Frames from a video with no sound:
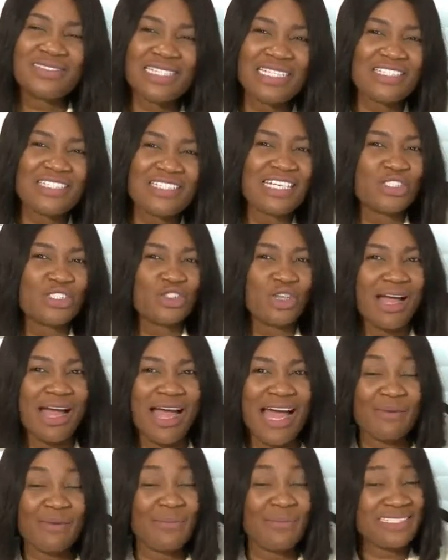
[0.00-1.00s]
things that you are
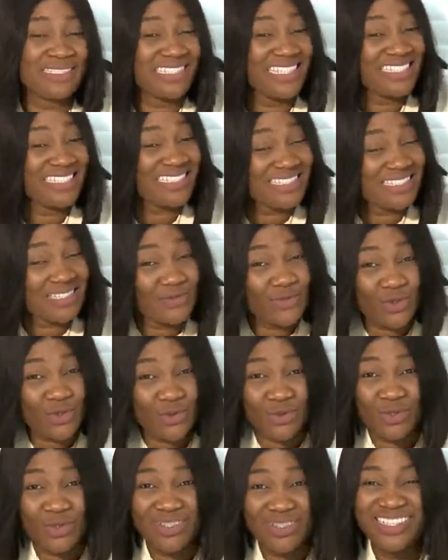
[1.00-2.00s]
hypersensitive to,